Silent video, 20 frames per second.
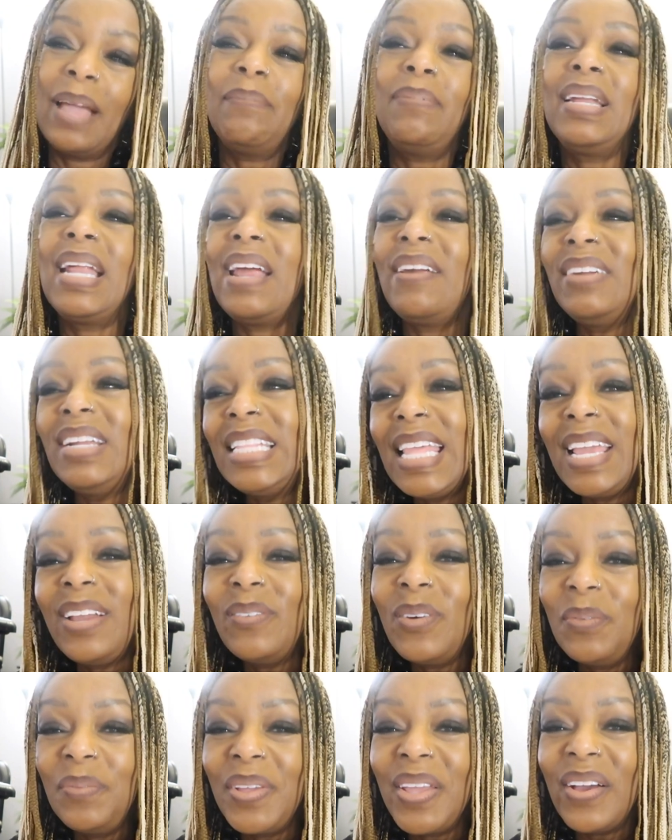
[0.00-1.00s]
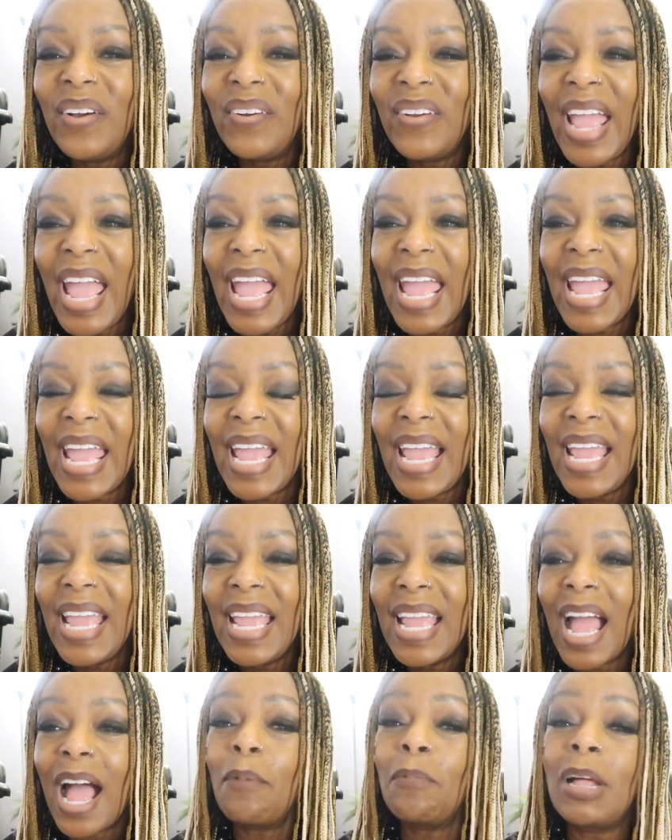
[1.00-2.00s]
But everything will be
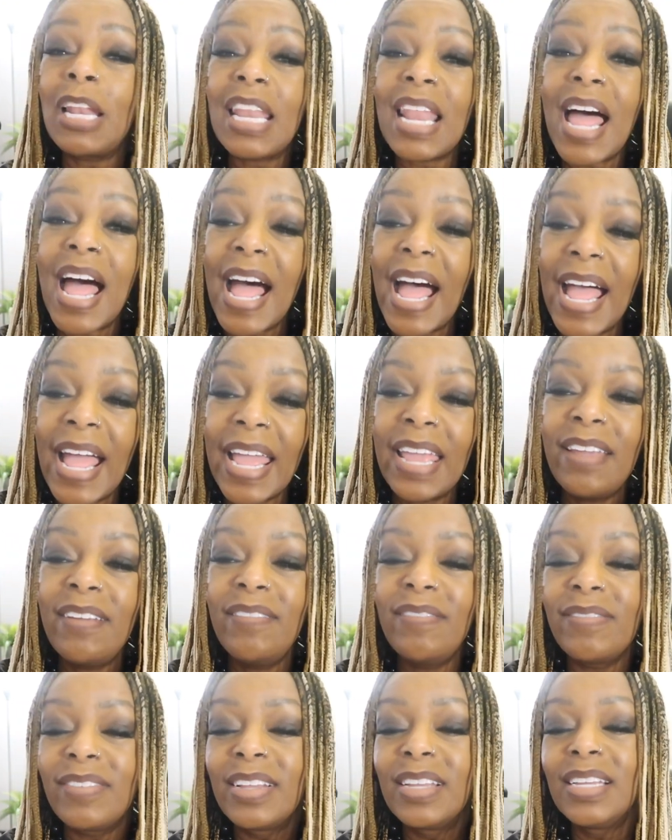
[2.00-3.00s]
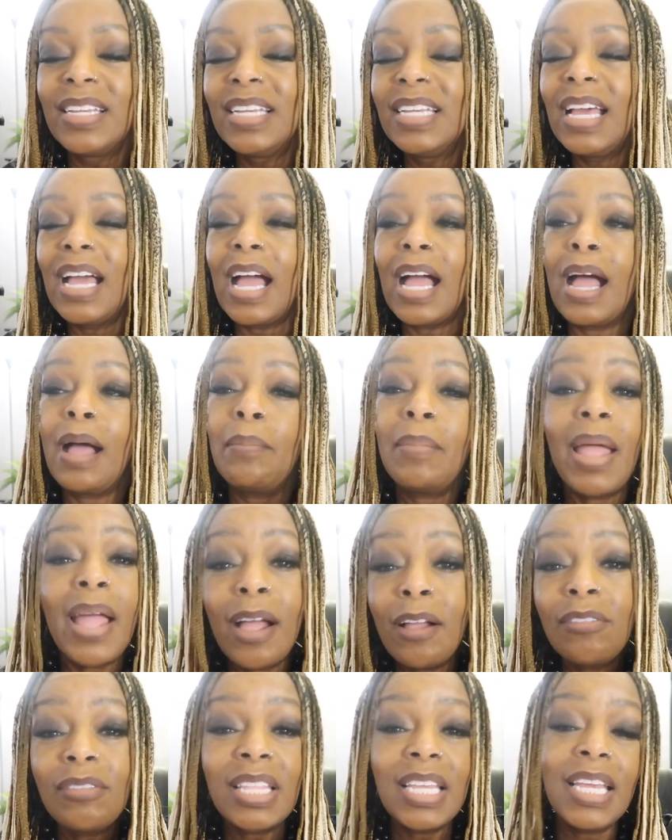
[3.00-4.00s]
okay. I'm alive. I'm
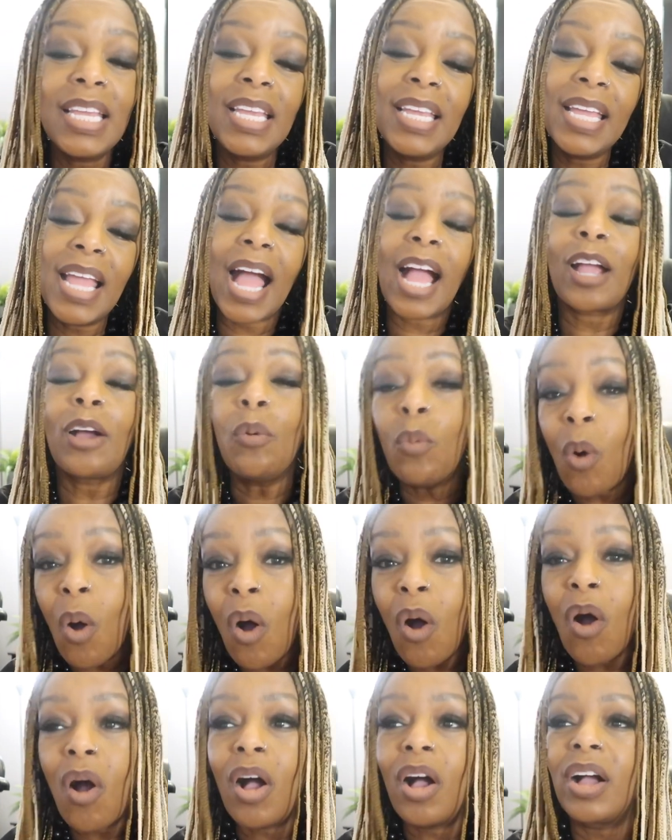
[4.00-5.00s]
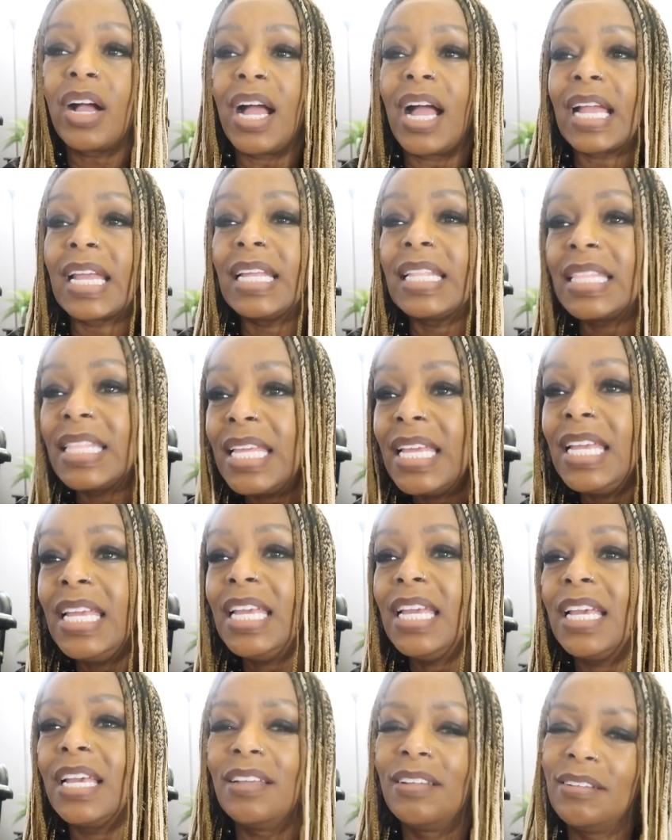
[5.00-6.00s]
healthy, I can walk, I can
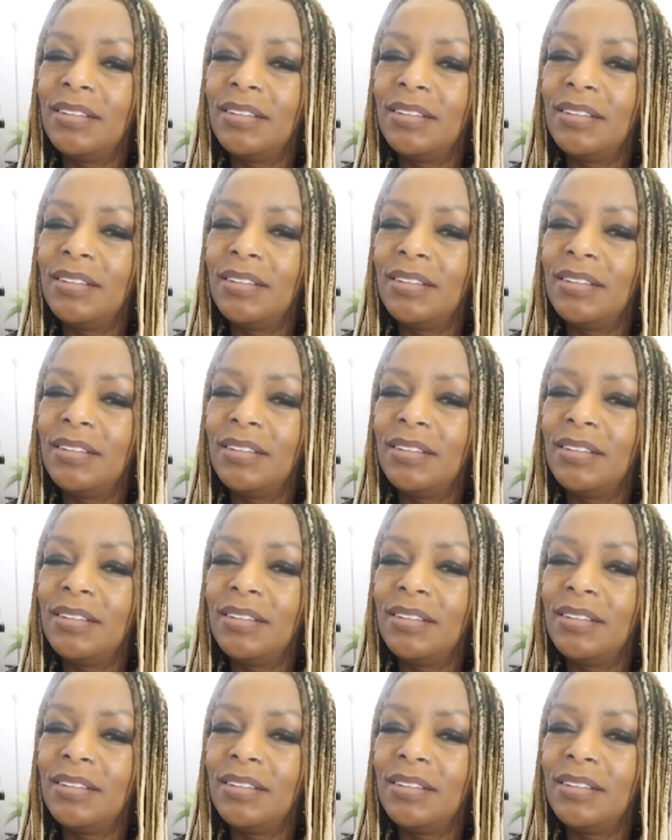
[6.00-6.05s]
think.